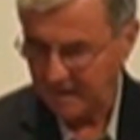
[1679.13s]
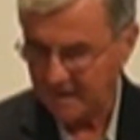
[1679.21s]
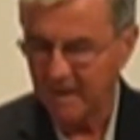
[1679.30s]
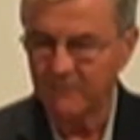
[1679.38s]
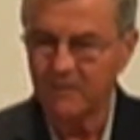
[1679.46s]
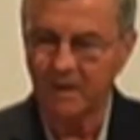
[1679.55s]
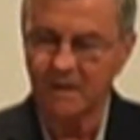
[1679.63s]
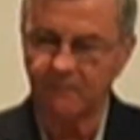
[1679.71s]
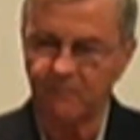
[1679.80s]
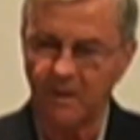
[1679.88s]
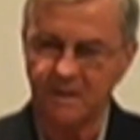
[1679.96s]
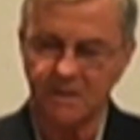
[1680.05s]
I've talked to
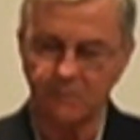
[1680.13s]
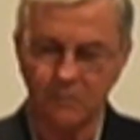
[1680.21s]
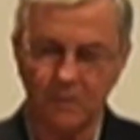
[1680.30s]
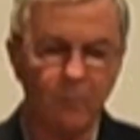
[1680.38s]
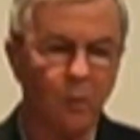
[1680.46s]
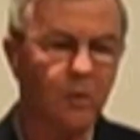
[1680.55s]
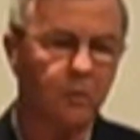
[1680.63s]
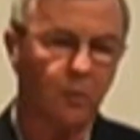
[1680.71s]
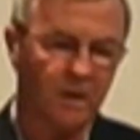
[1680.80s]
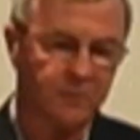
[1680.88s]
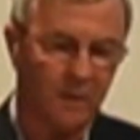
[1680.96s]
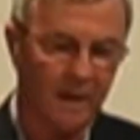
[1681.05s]
friends that were
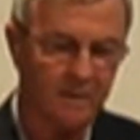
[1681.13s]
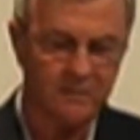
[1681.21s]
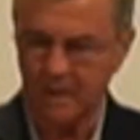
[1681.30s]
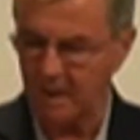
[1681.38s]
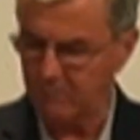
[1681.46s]
motocross riders on